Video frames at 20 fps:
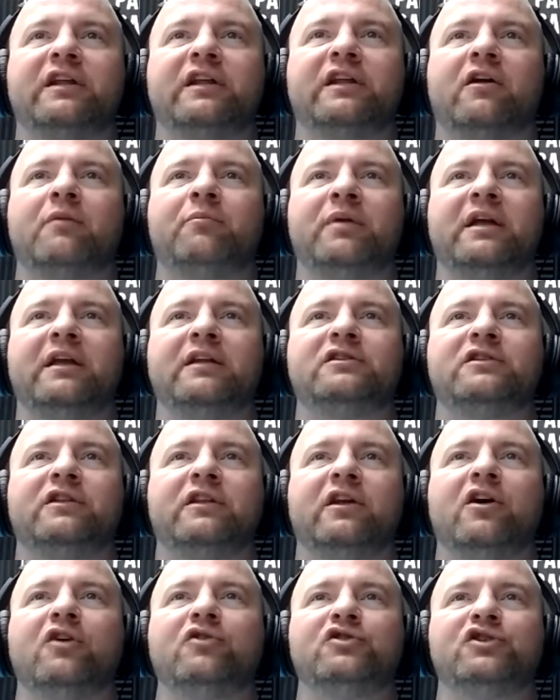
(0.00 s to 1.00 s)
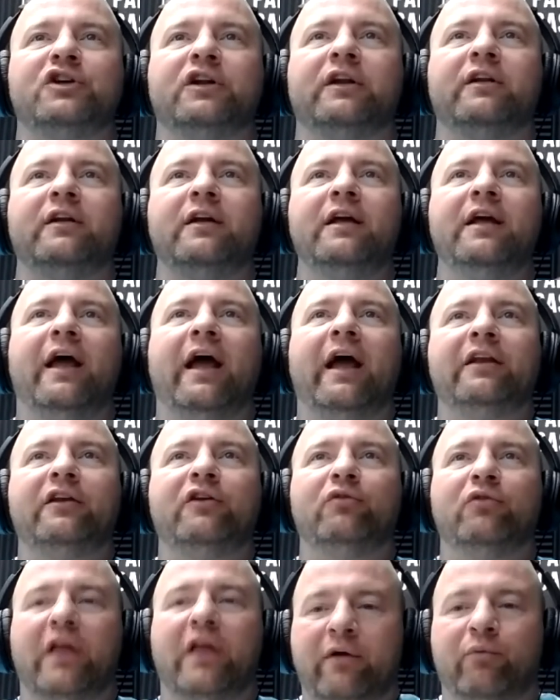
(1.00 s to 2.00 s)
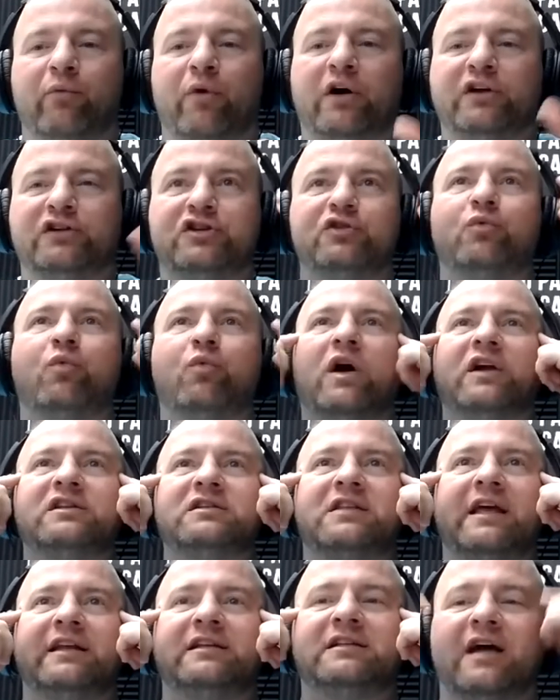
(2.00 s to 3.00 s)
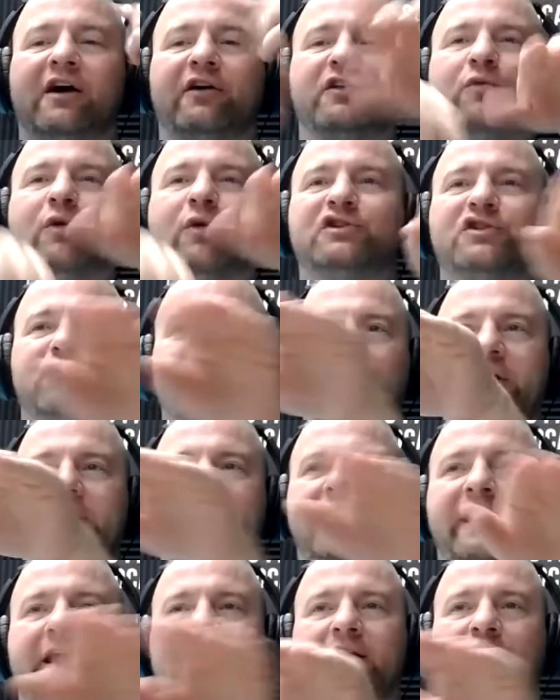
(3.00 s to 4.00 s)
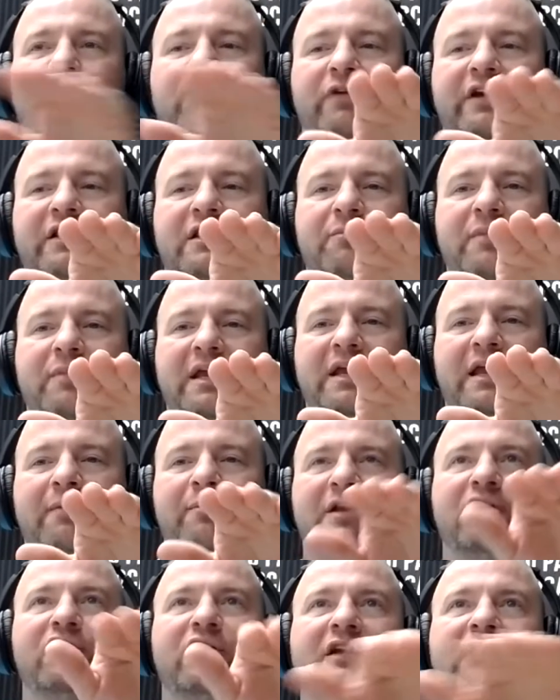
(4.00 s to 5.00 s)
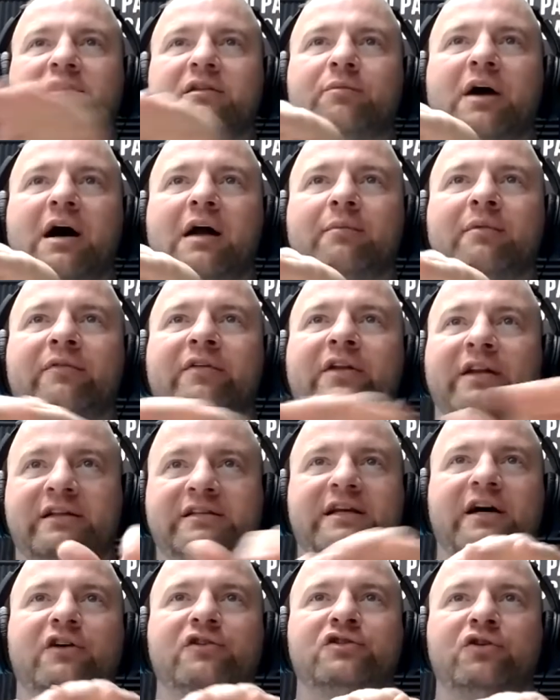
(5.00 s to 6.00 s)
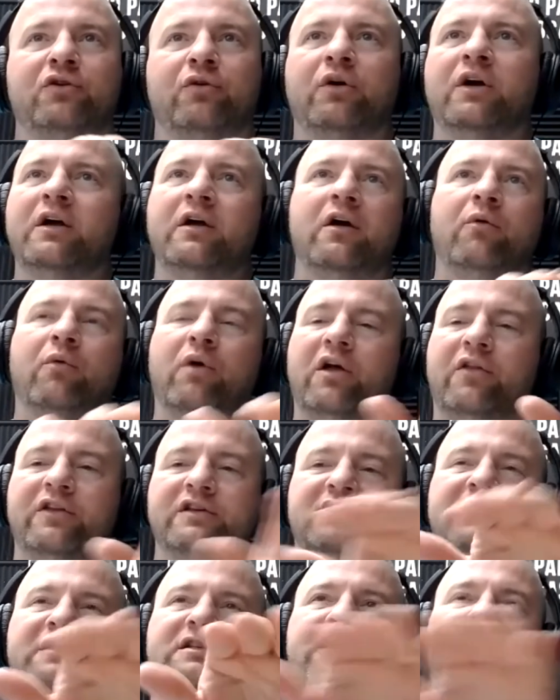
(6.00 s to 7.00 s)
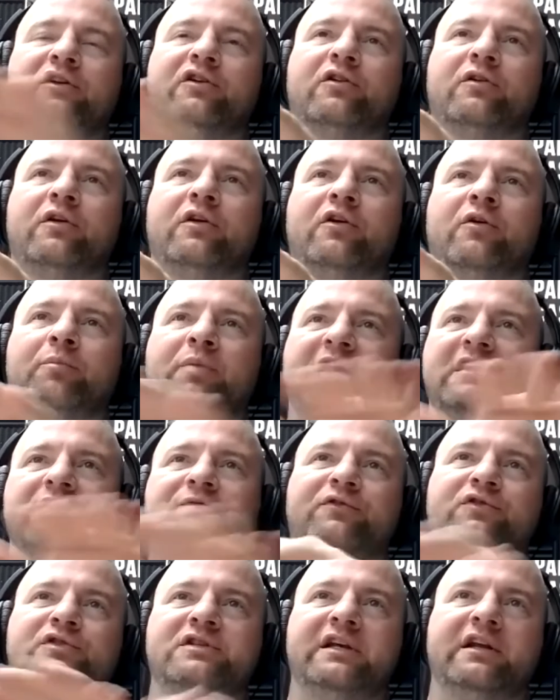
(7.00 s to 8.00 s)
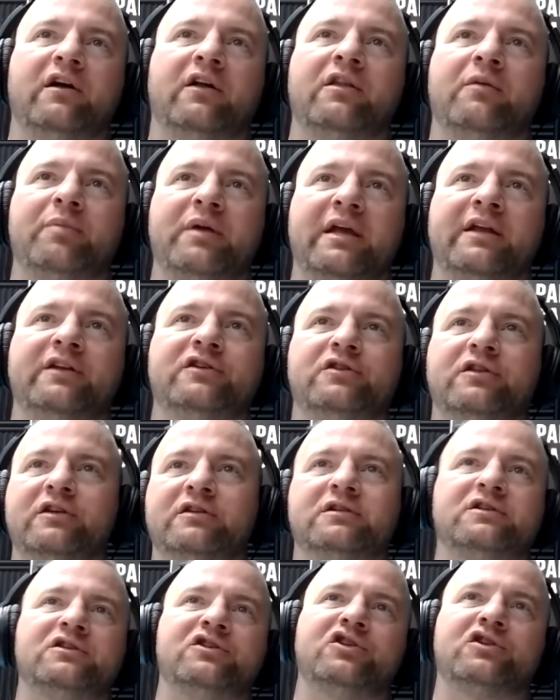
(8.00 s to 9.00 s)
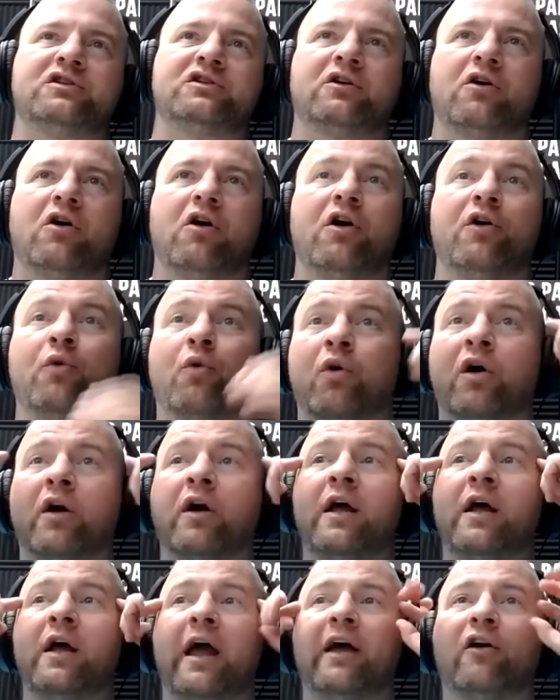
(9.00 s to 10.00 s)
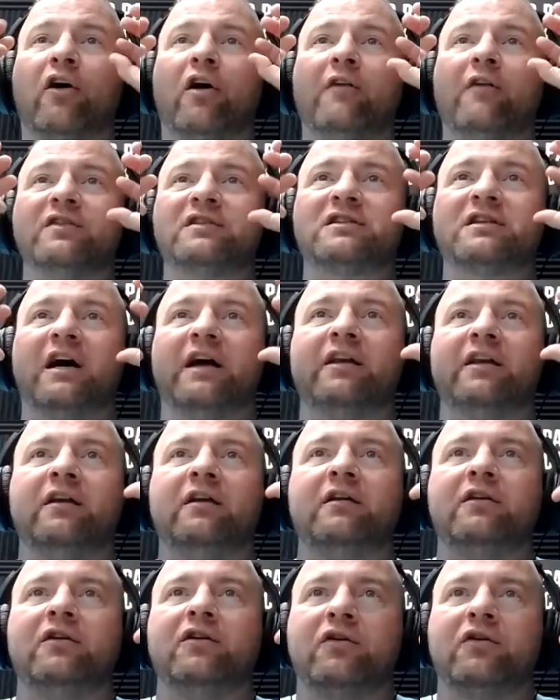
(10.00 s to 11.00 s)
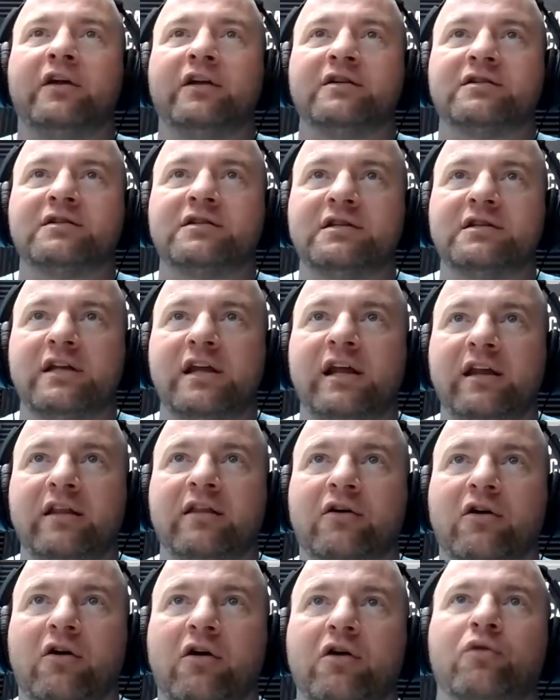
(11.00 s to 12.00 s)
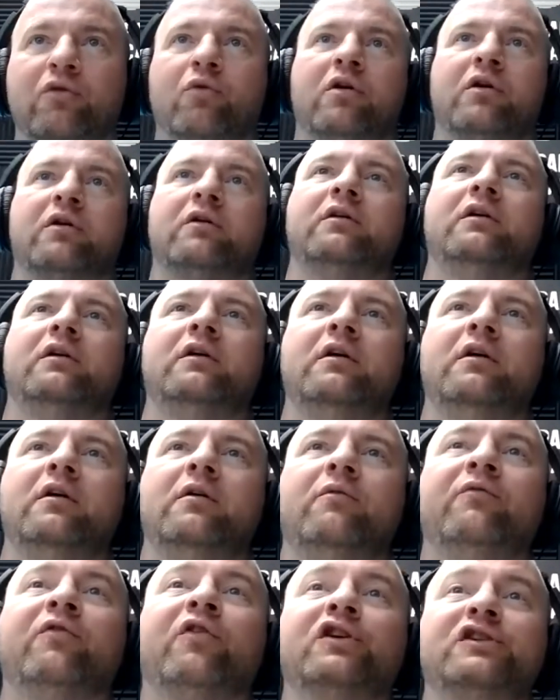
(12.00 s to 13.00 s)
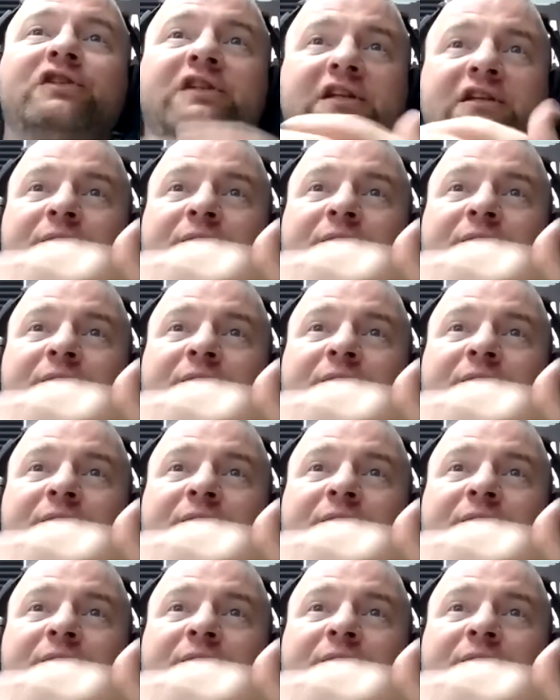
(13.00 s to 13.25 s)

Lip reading: on a beach in the ocean. And once you read it, you read the meme and you get to the bottom of it, and it tells you, well, this isn't your peaceful scene on the beach. This is just a car door. And all of a sudden you can see the car door versus